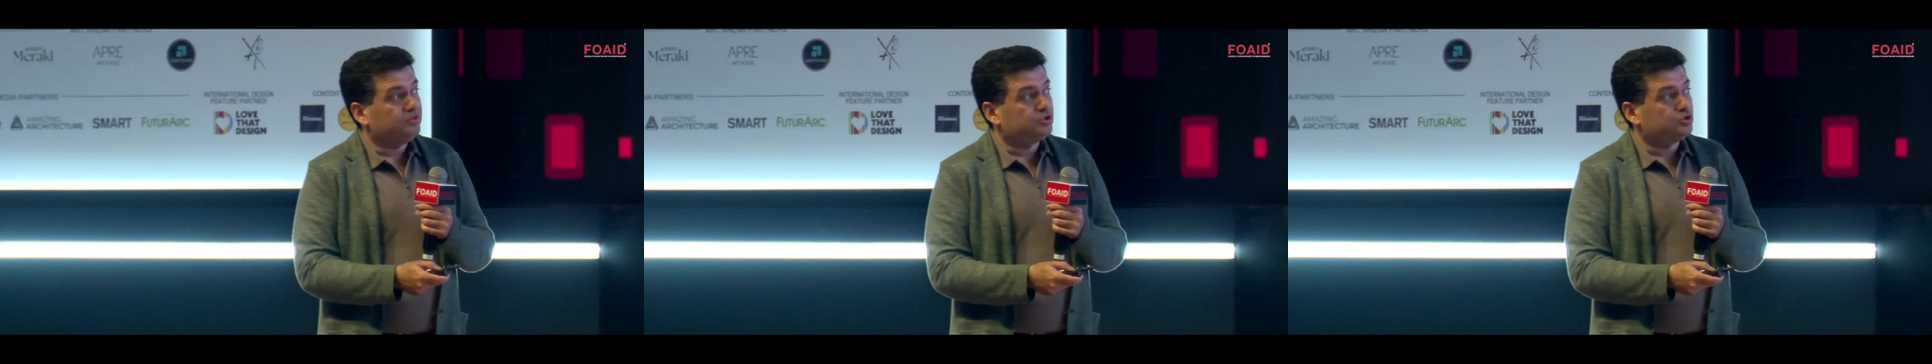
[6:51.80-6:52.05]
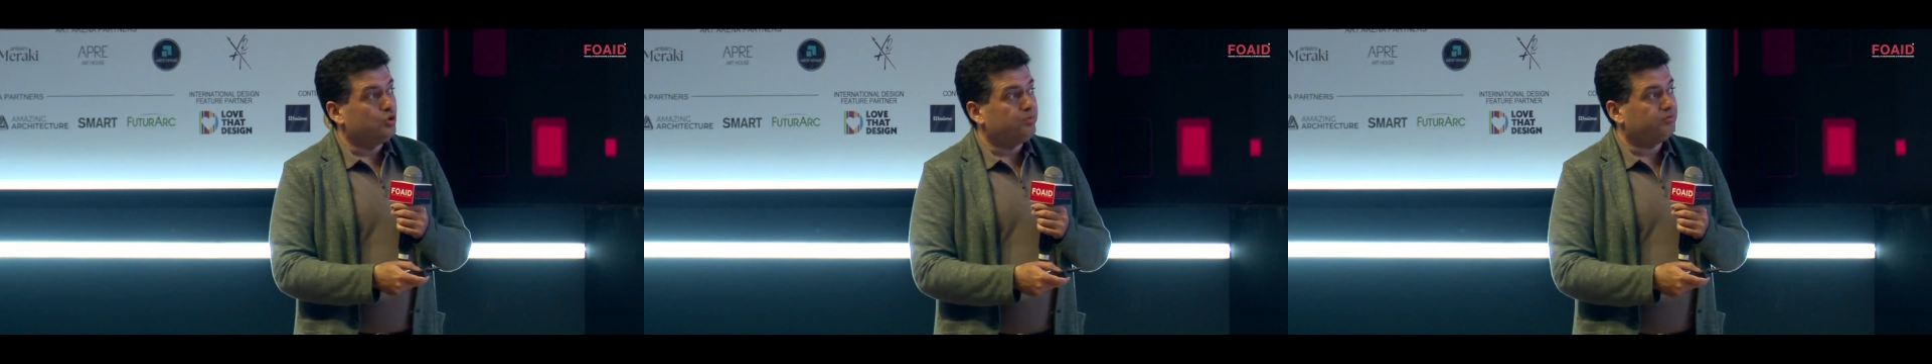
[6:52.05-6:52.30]

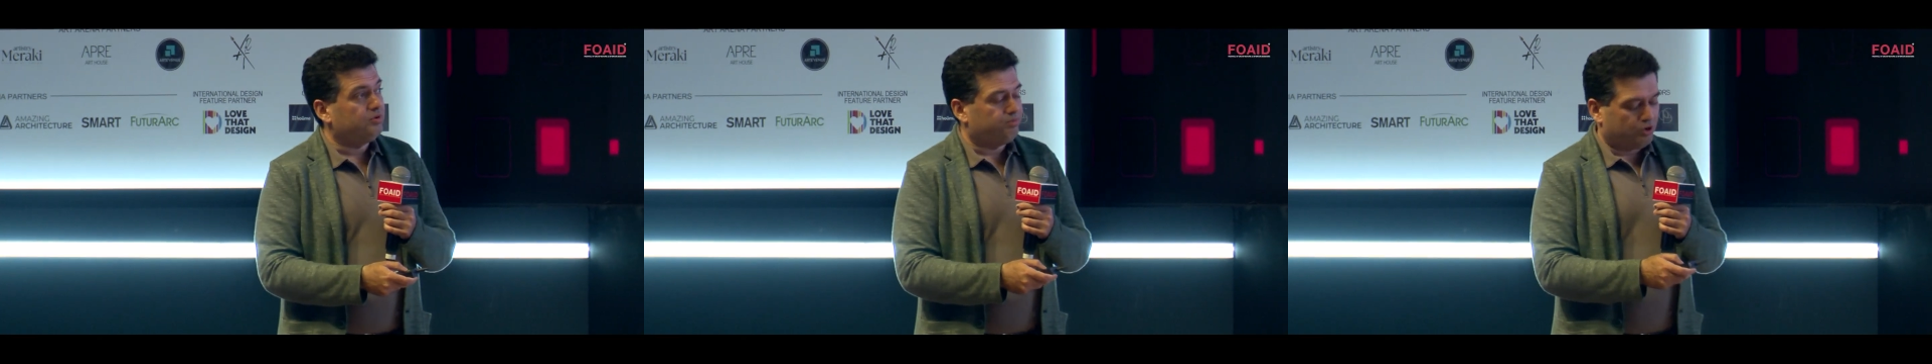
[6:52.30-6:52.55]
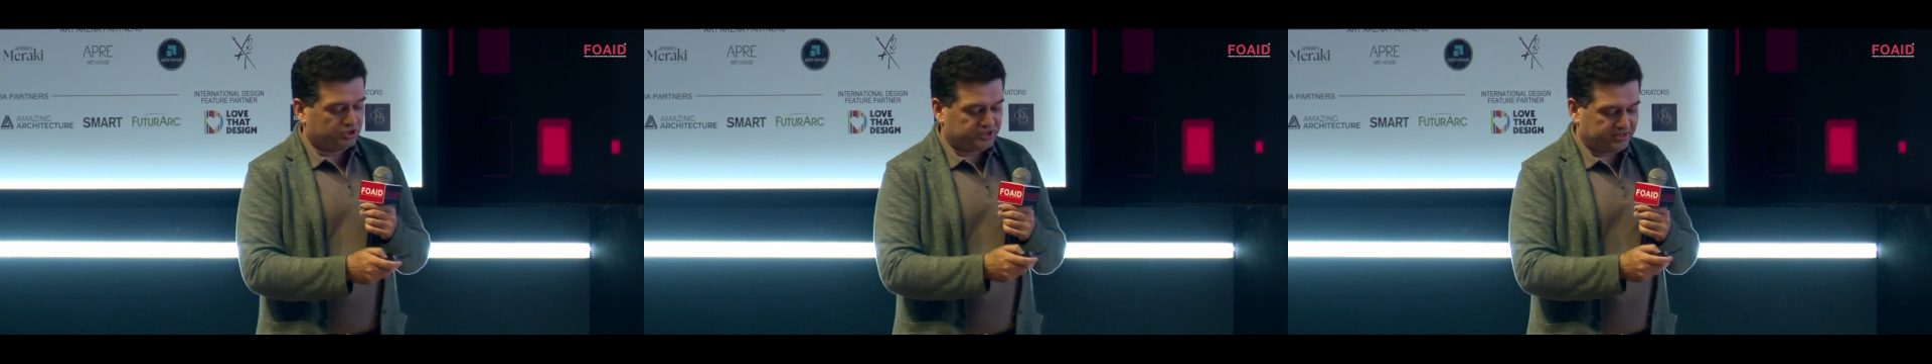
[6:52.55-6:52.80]
scope of the
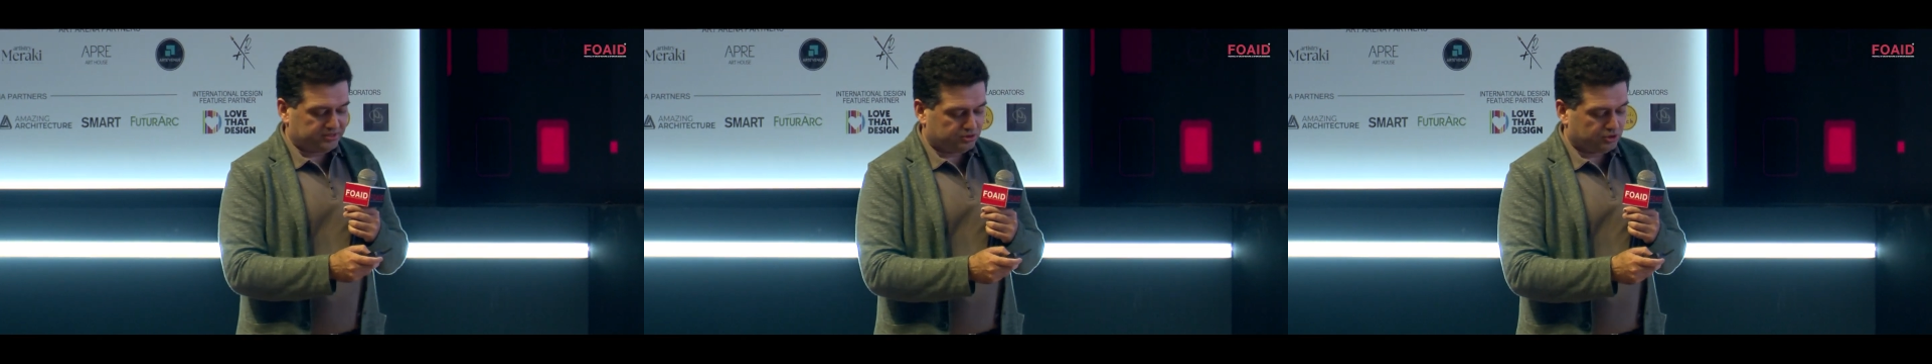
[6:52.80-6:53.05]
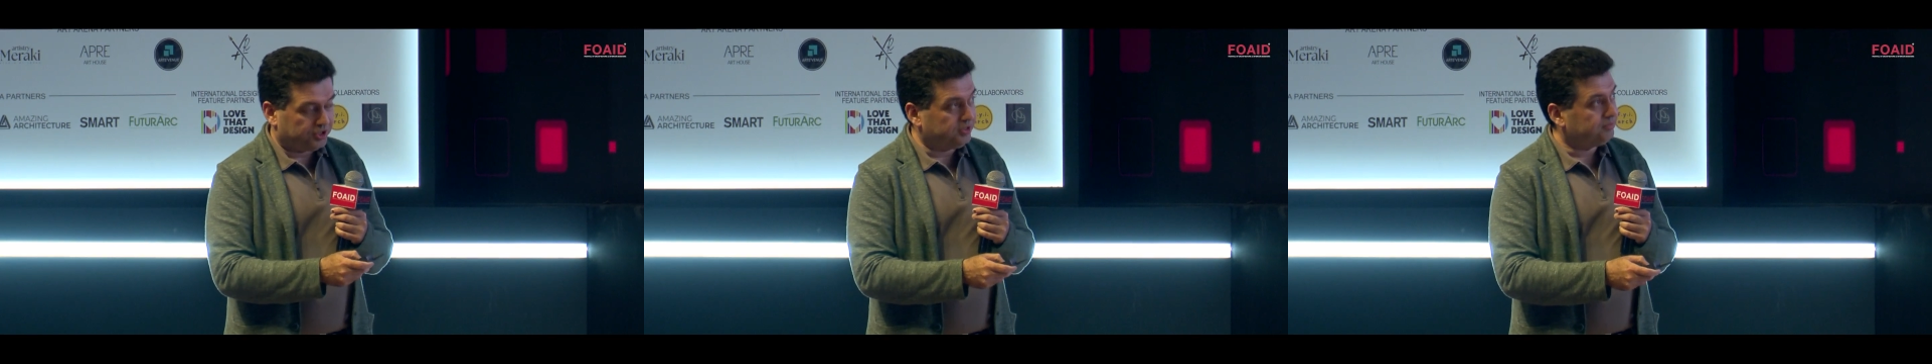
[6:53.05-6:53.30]
project,
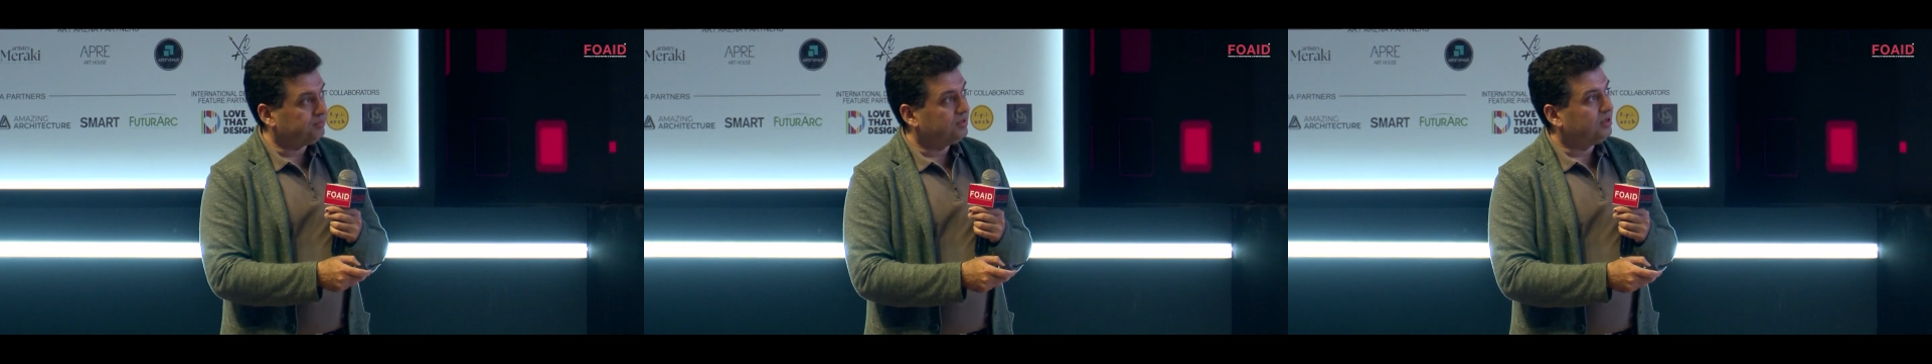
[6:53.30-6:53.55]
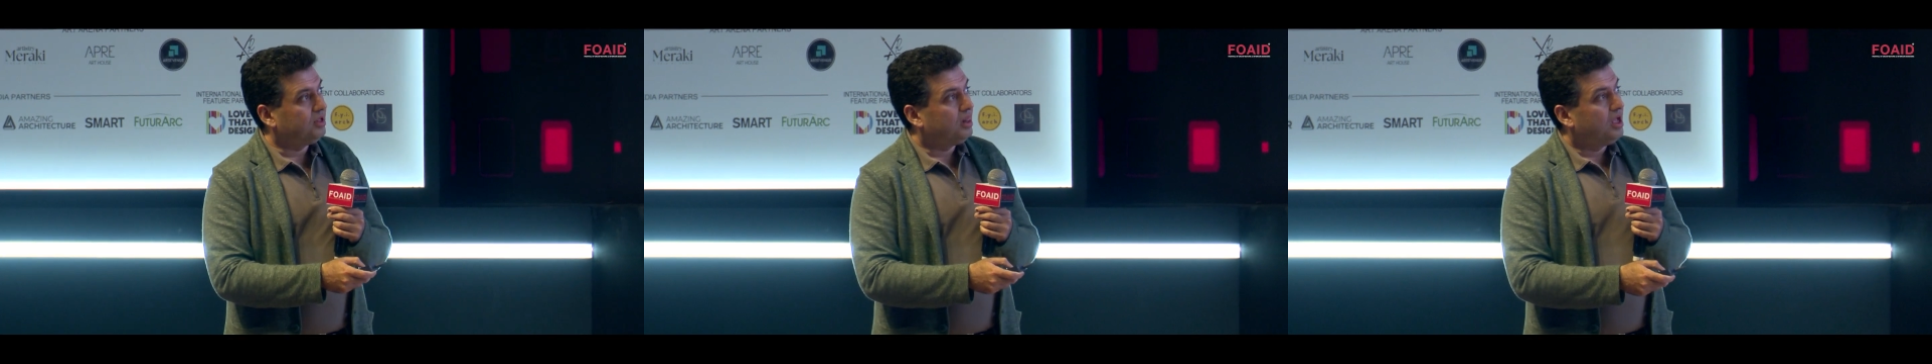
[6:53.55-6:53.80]

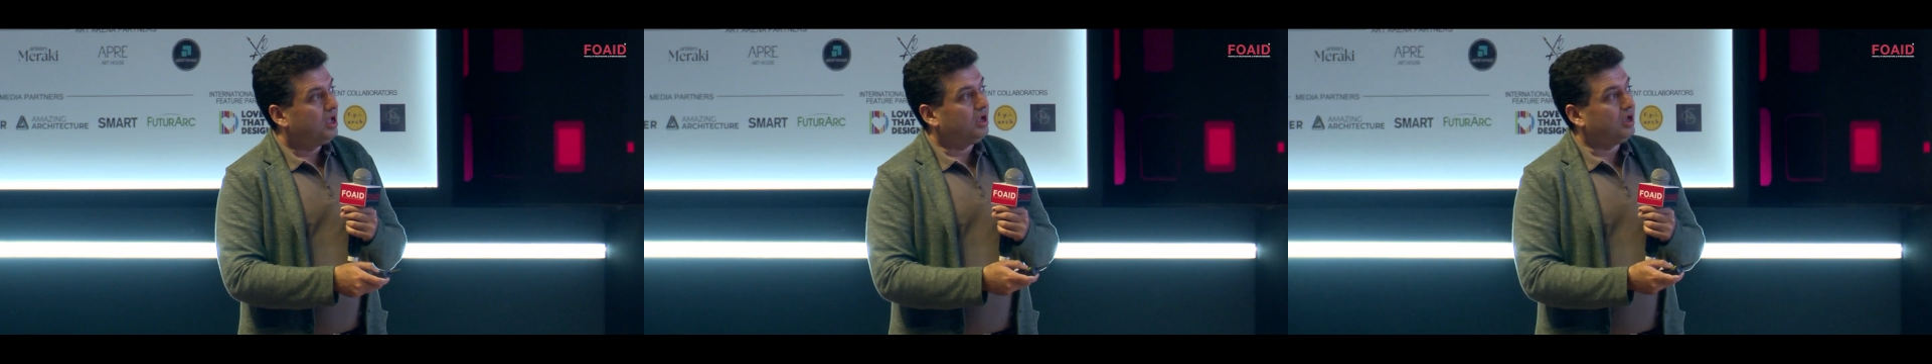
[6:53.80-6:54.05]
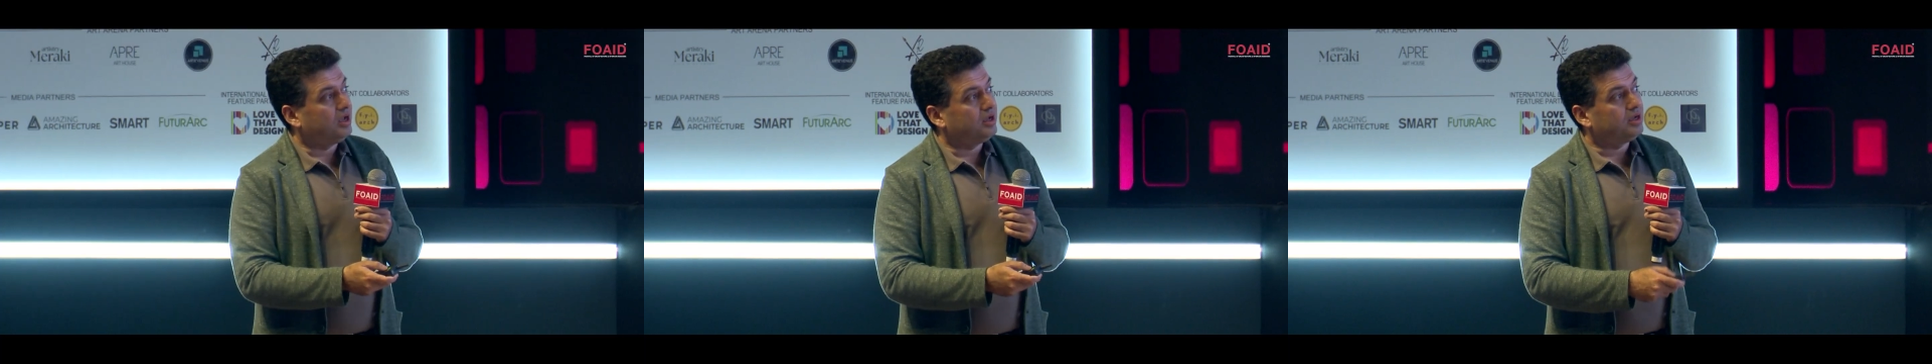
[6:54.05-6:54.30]

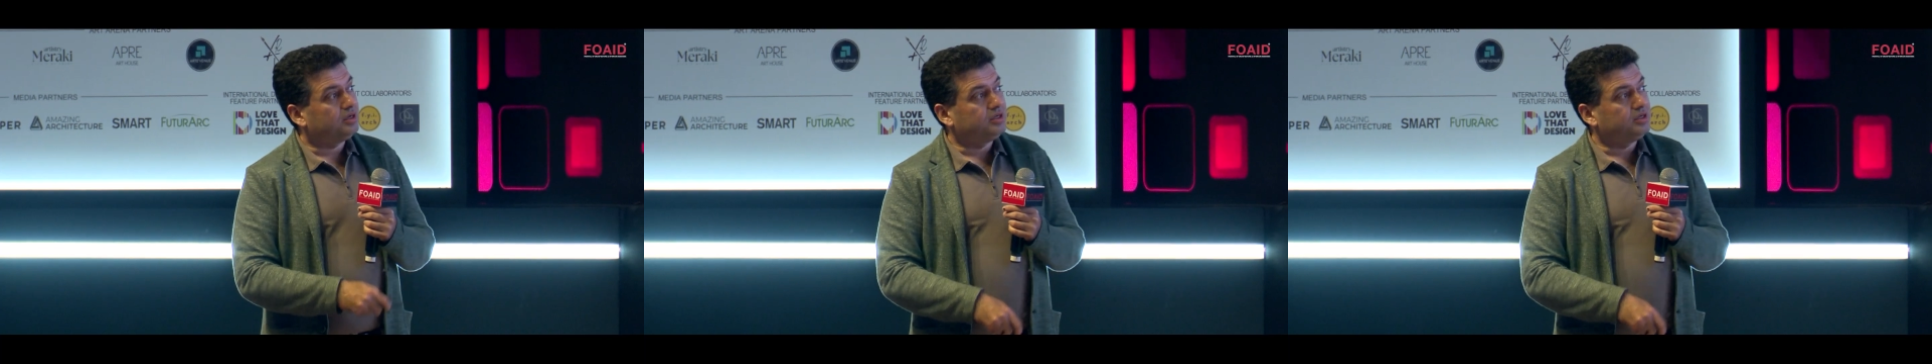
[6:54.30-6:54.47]
the